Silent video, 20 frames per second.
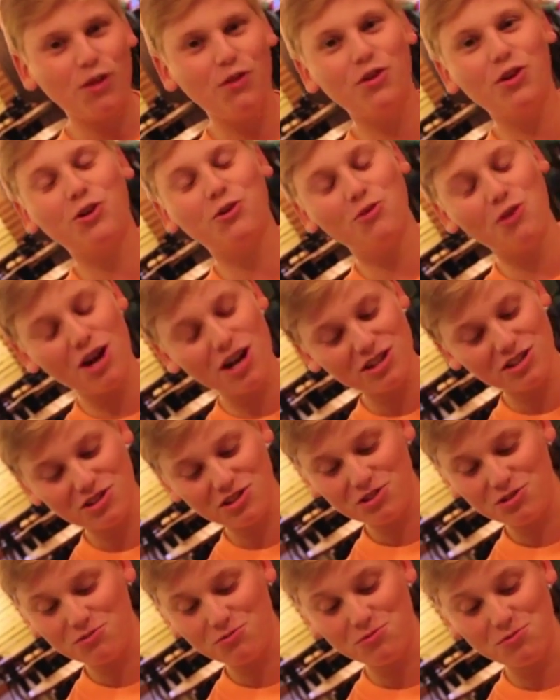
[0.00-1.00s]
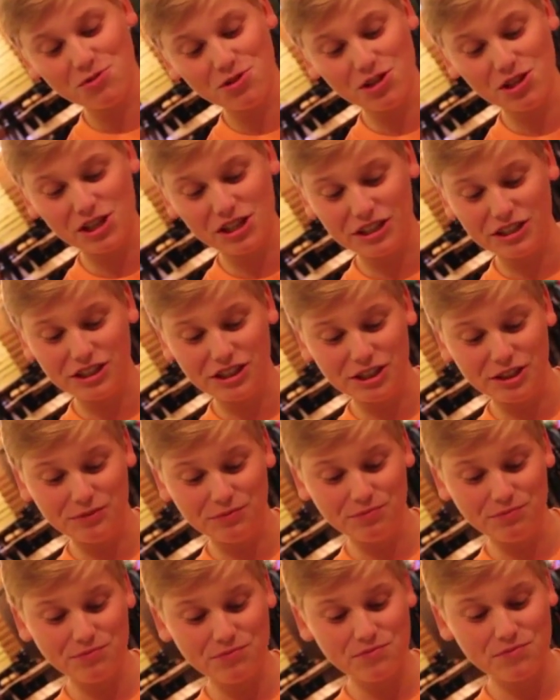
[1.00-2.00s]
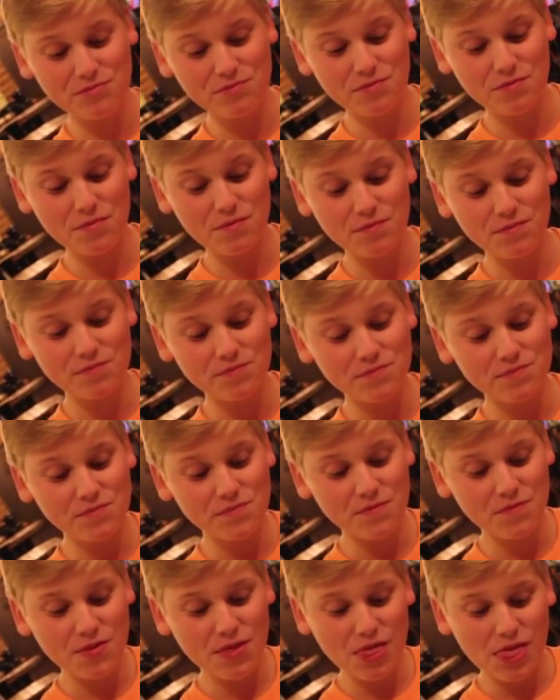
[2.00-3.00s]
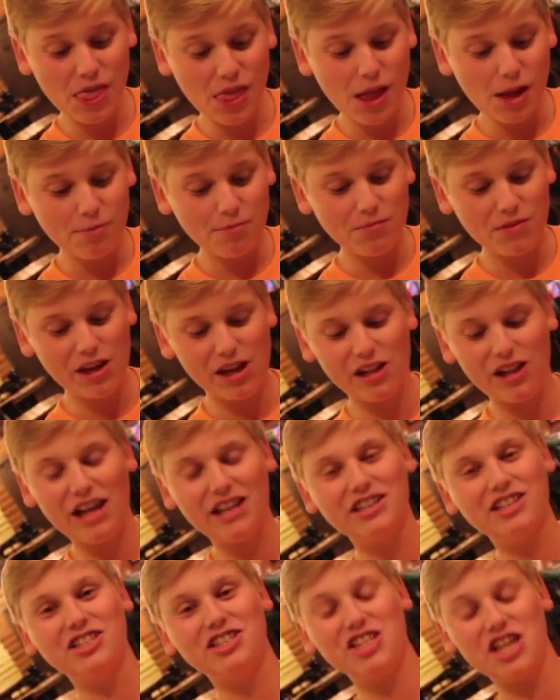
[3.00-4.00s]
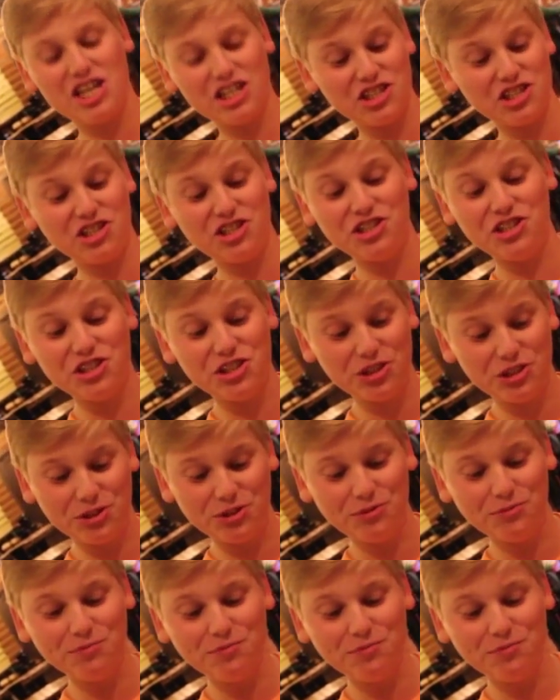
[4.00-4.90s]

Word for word: The cross is really good. And I like the texture too.